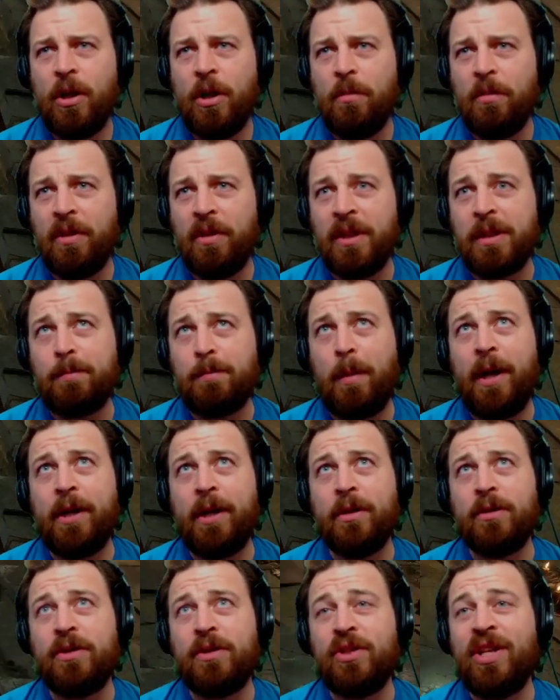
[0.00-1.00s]
But these
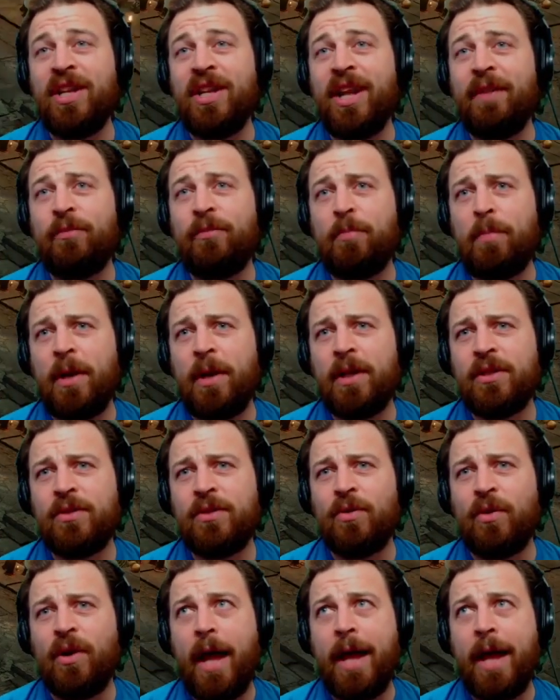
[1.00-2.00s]
spiders, you didn't have to pass
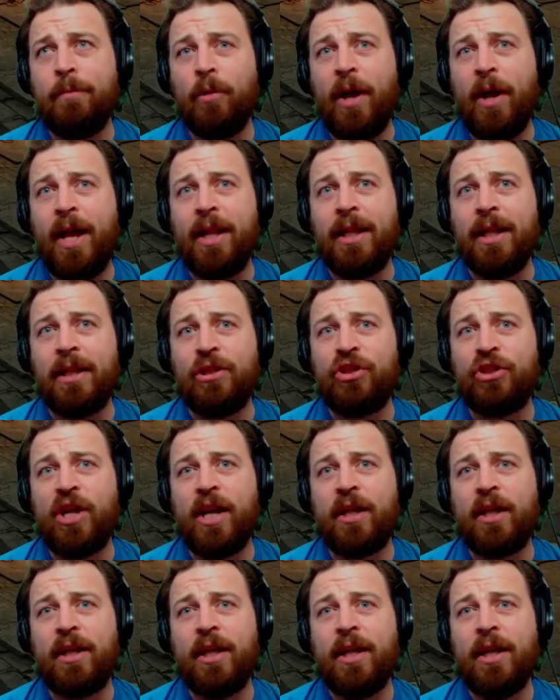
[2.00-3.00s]
your animal handling
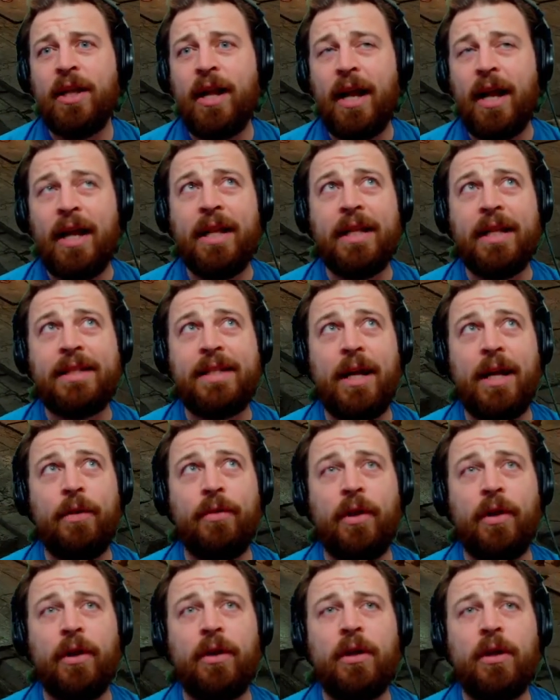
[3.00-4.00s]
check, and it's down
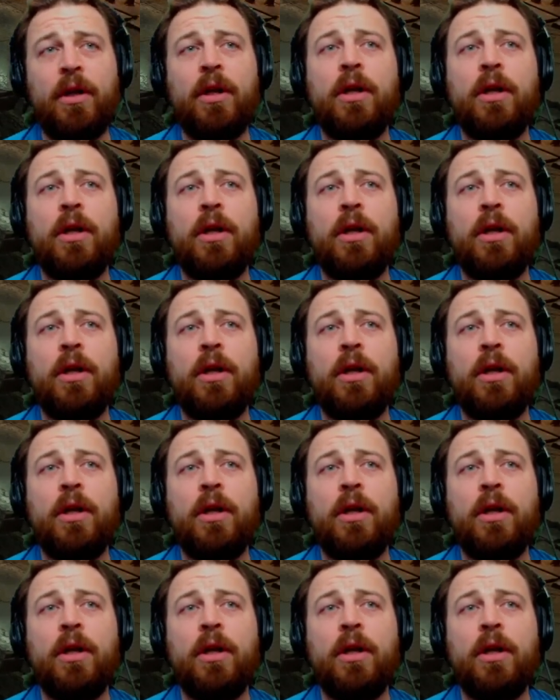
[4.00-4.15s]
there.